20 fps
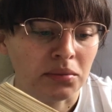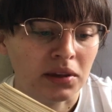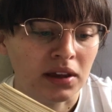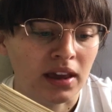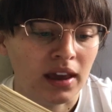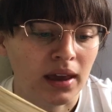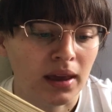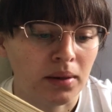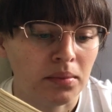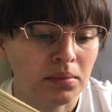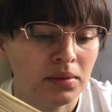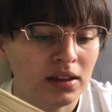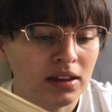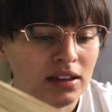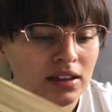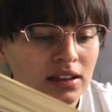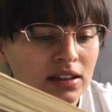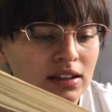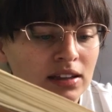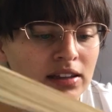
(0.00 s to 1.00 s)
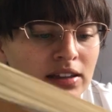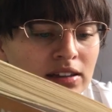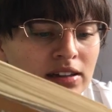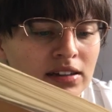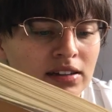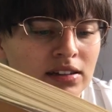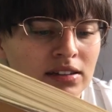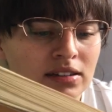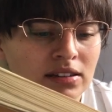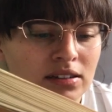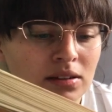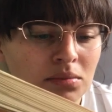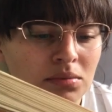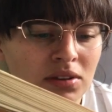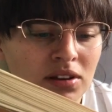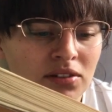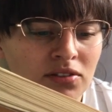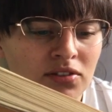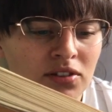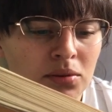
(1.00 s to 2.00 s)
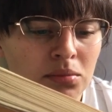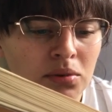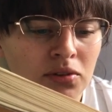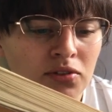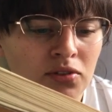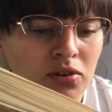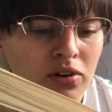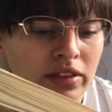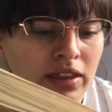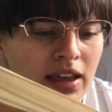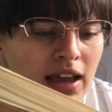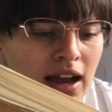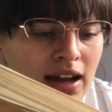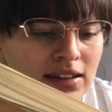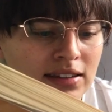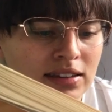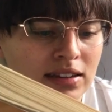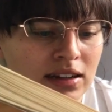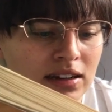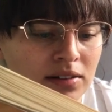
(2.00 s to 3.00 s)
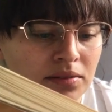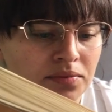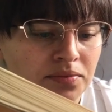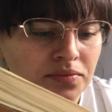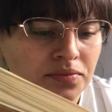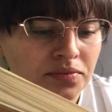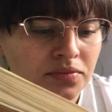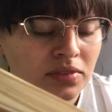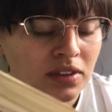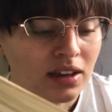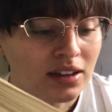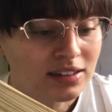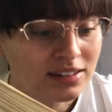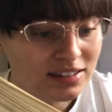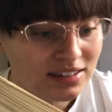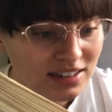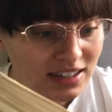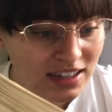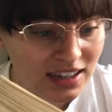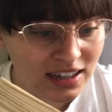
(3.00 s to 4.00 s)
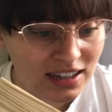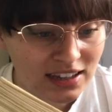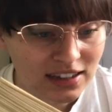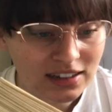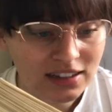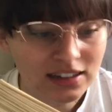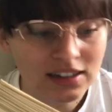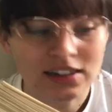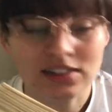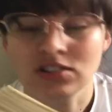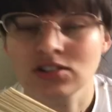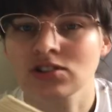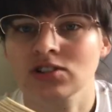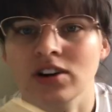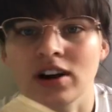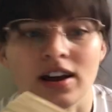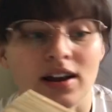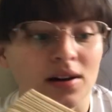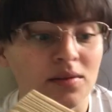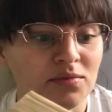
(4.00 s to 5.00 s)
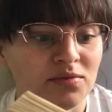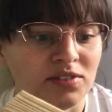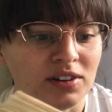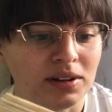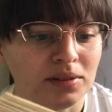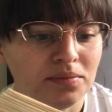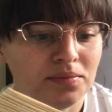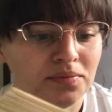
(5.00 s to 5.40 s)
the game. Something from before the accident. See? He's triumphant.